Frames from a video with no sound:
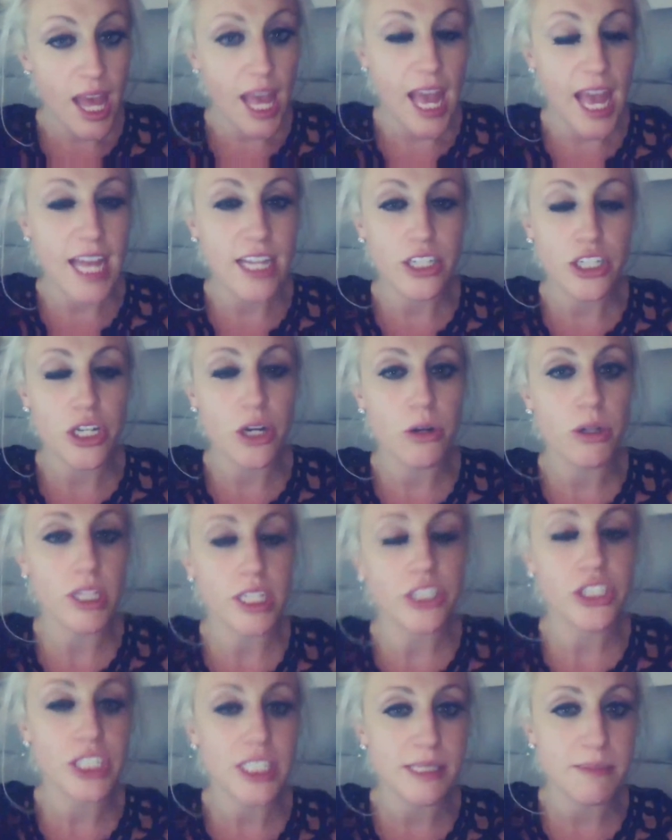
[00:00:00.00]
and
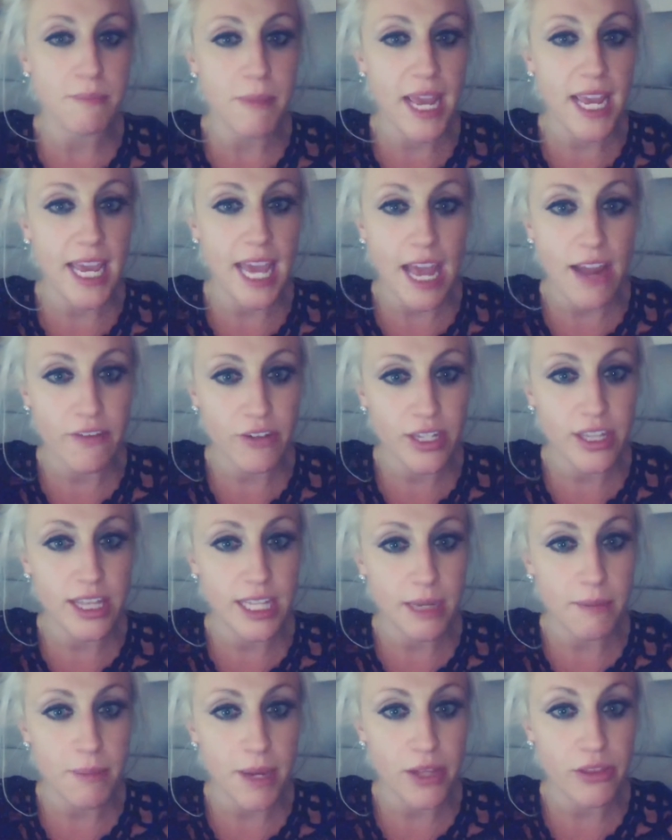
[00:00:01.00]
totally just make
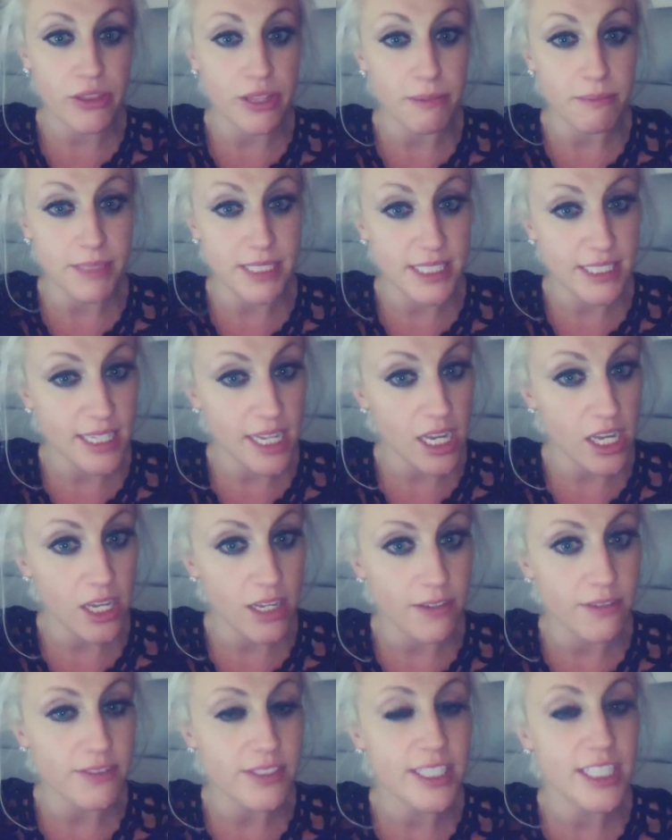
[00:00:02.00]
everything about
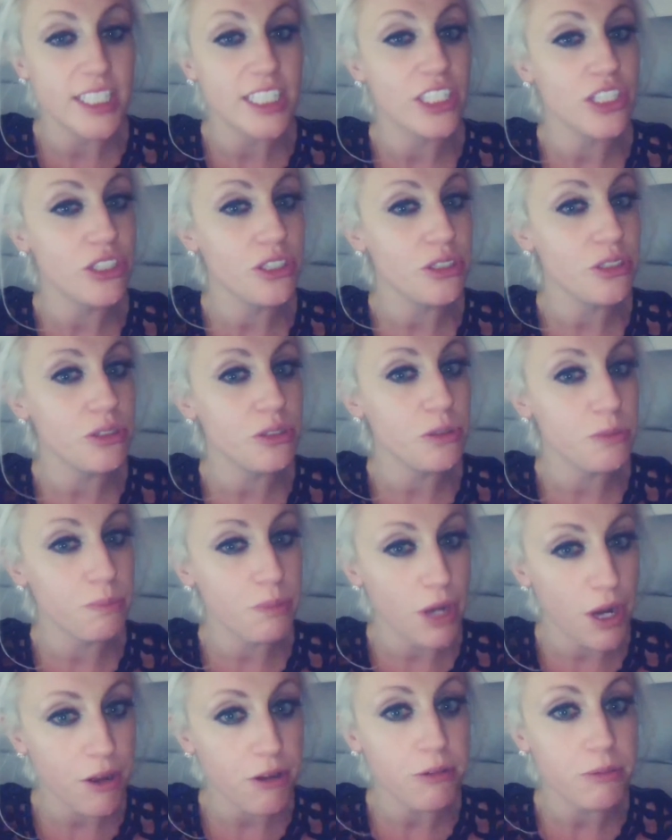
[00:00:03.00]
themselves. You
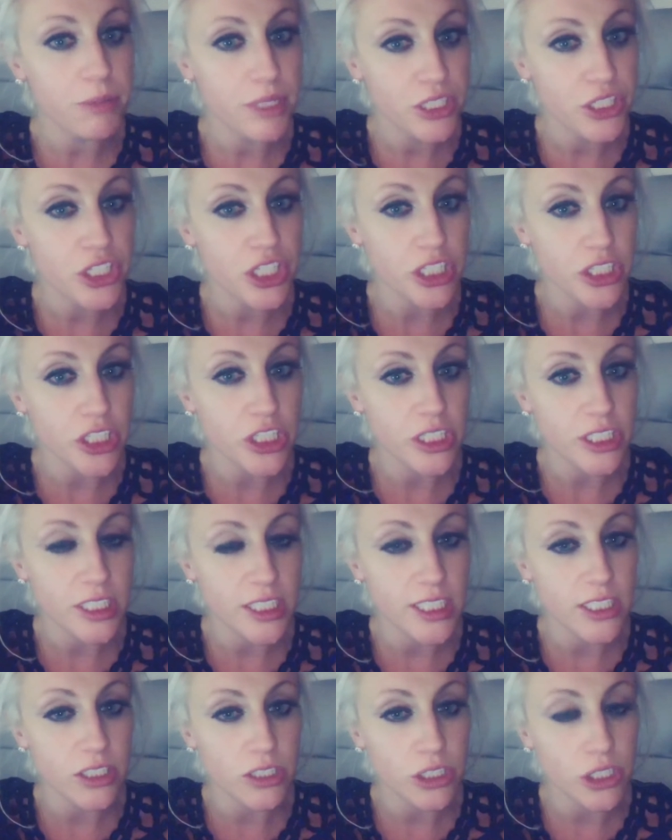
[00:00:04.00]
probably should look a
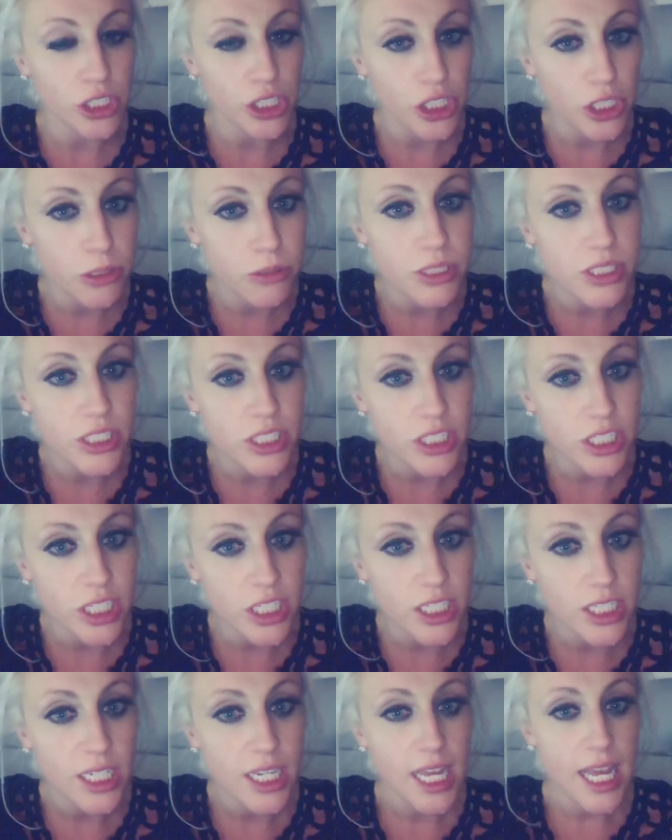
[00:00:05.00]
little
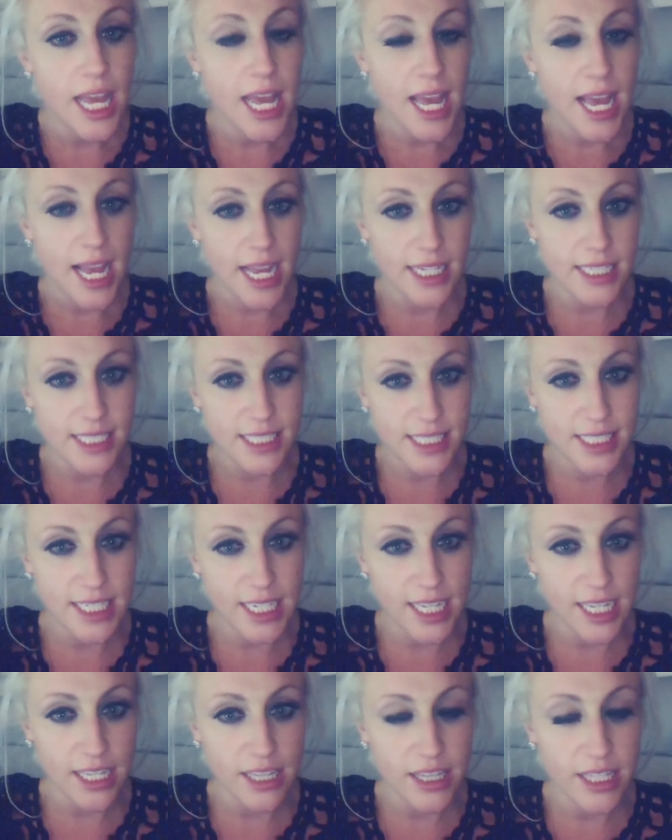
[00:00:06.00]
closer and
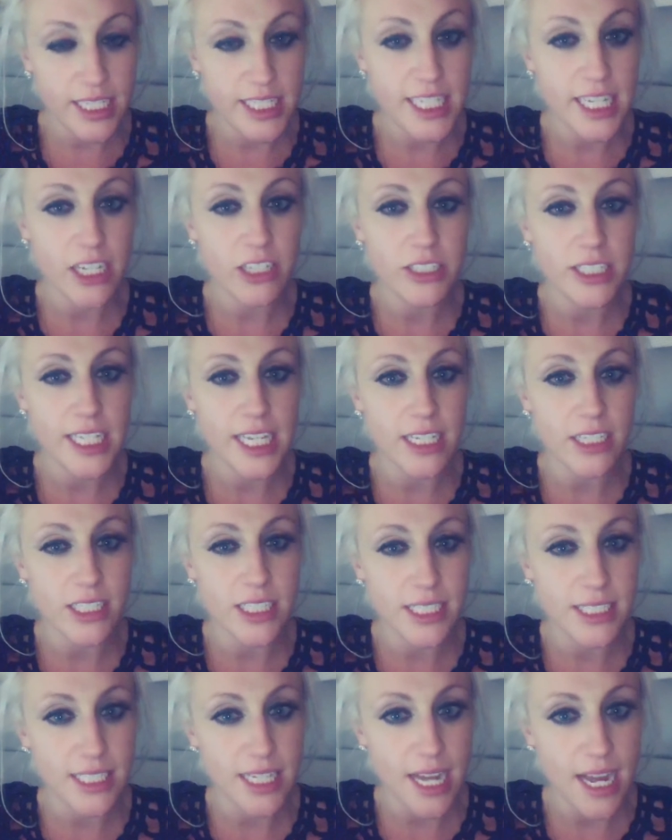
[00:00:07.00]
see the telltale
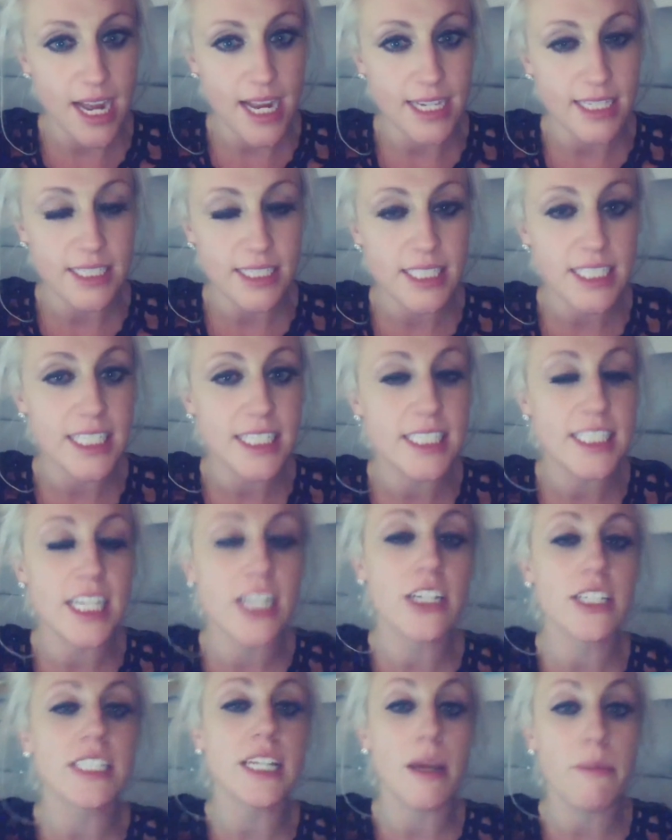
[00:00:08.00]
signs, because
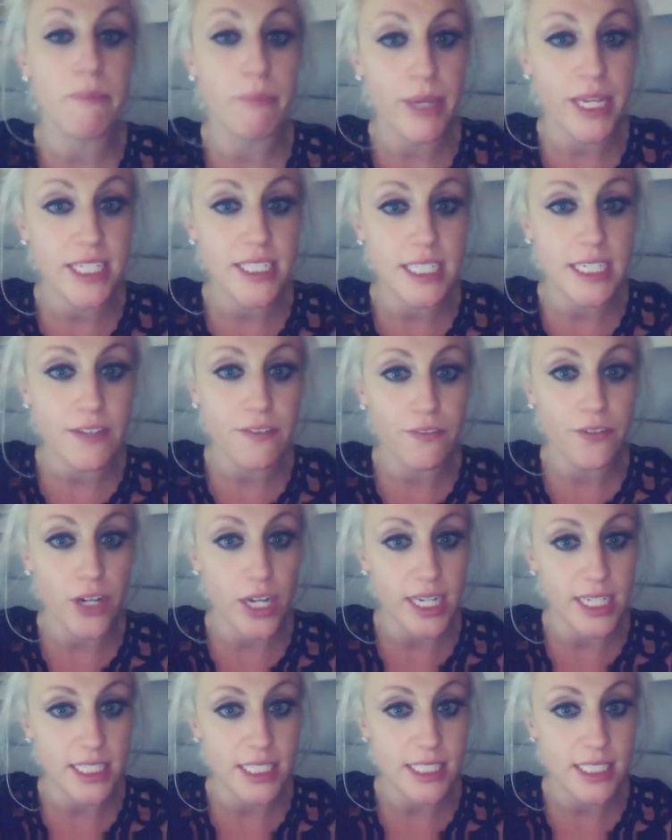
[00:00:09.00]
there's a big
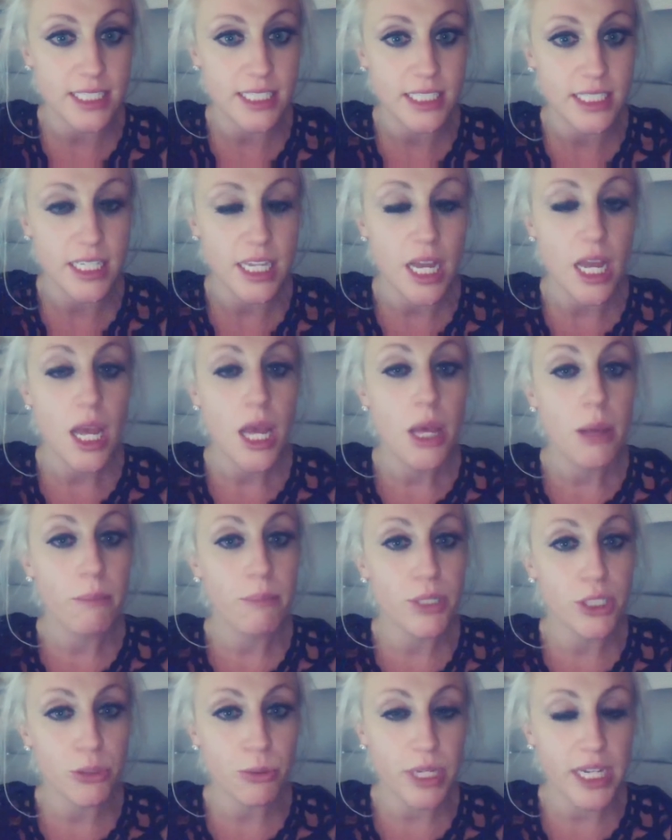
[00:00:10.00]
difference
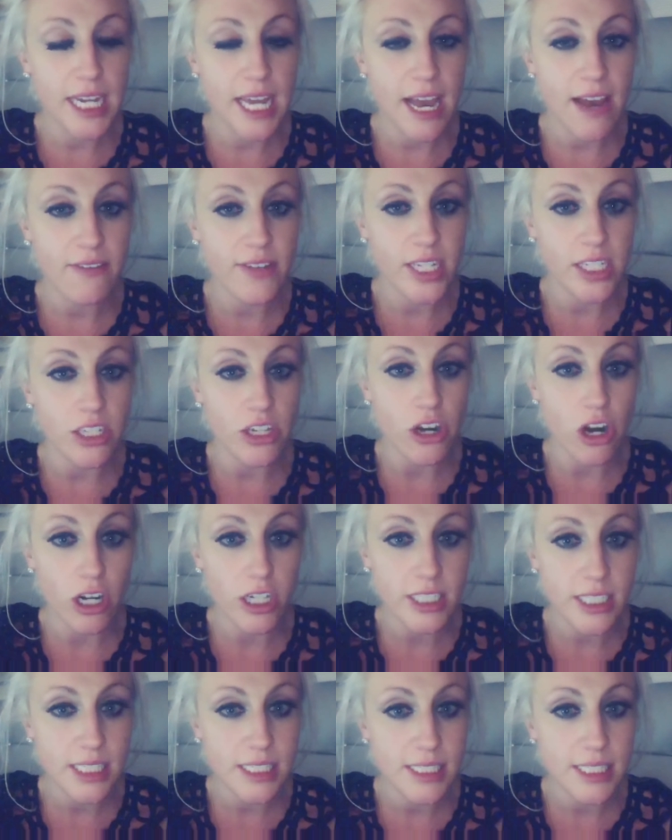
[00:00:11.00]
between having
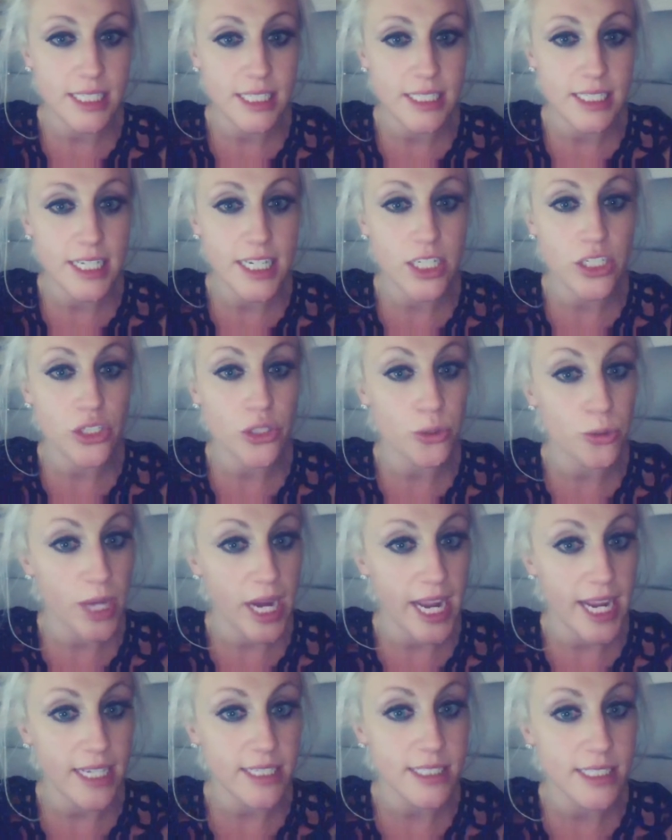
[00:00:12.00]
narcissistic
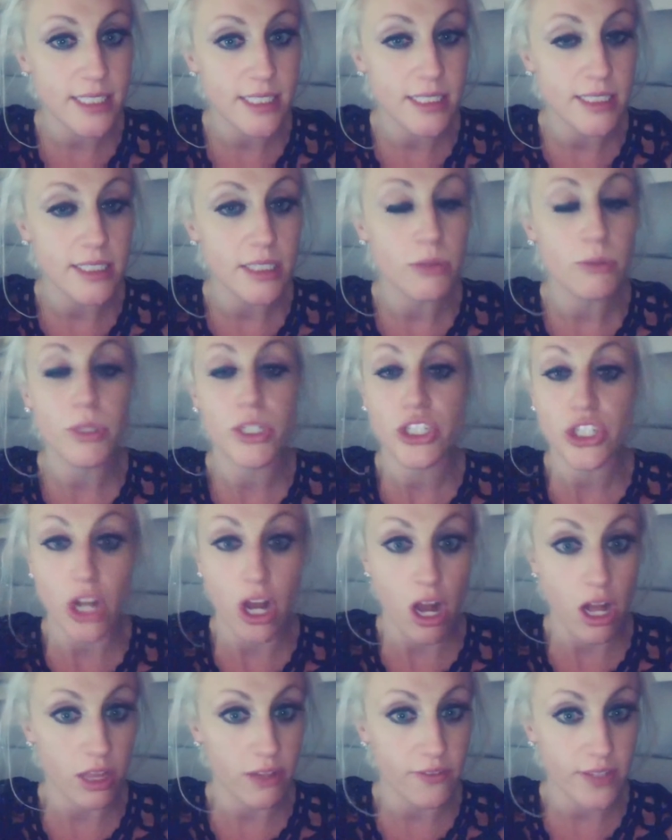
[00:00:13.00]
traits, which
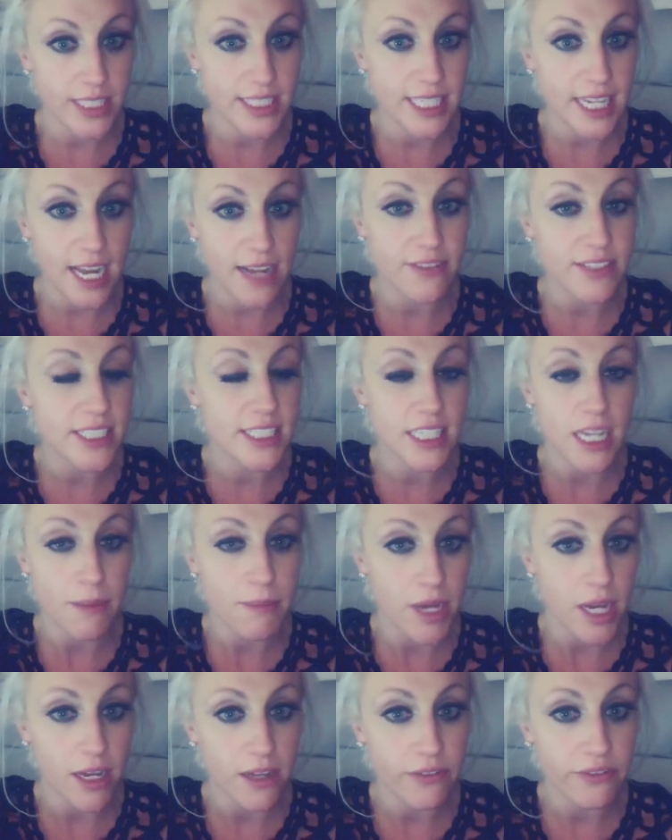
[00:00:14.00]
all of us have
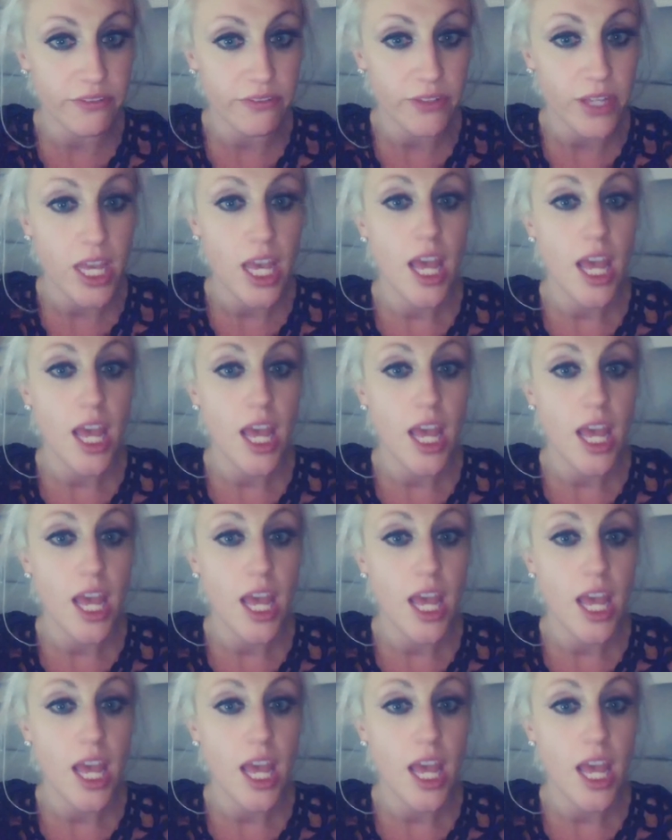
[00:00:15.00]
some of,